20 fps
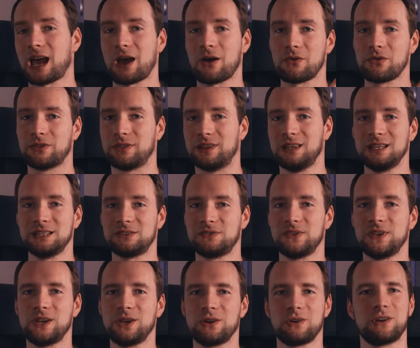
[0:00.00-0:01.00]
out this
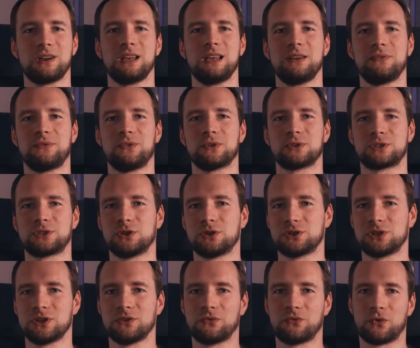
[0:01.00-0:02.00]
video if you're
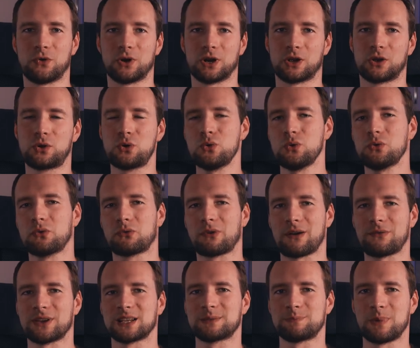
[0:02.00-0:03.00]
searching for a cool
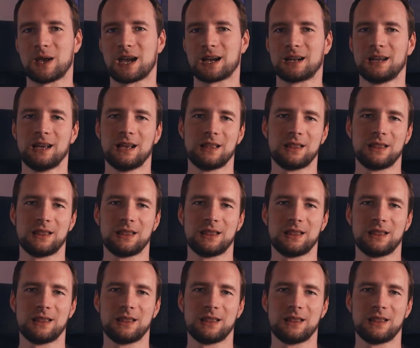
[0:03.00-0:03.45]
graphics pack